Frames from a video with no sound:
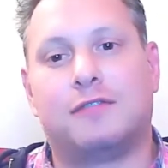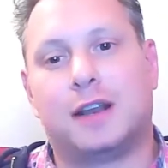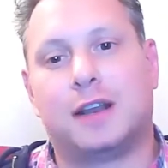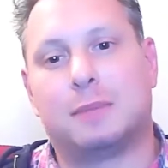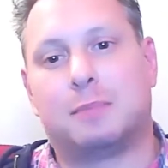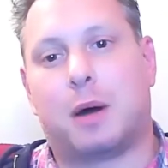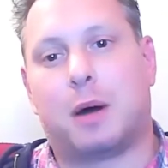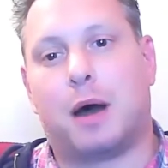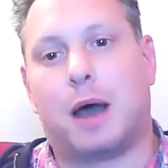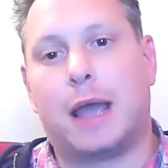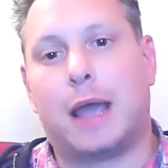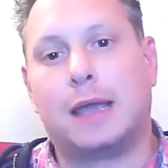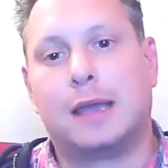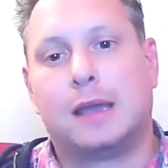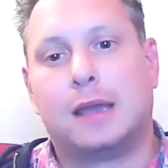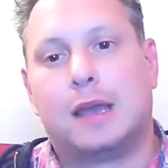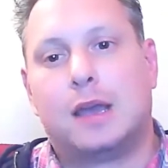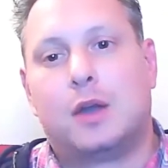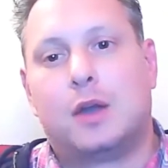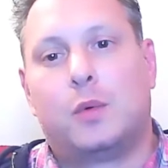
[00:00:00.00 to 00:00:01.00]
Philippi,
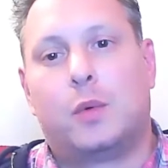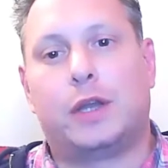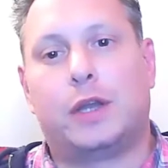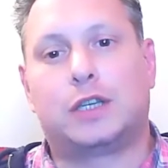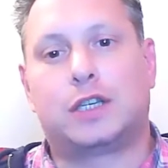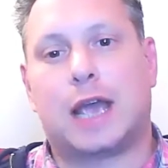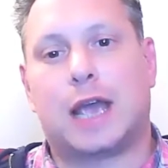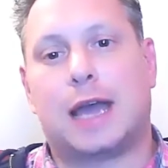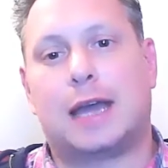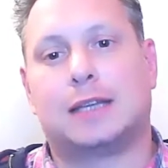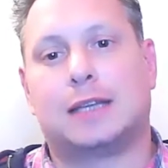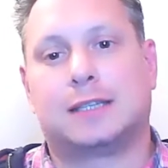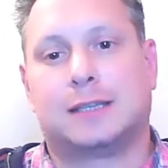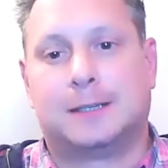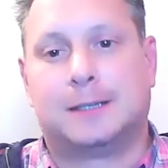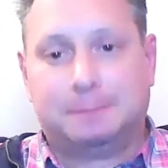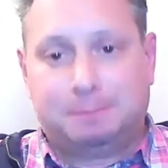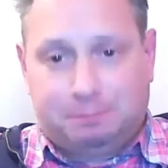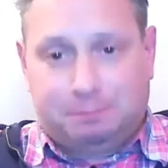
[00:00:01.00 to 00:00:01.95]
which has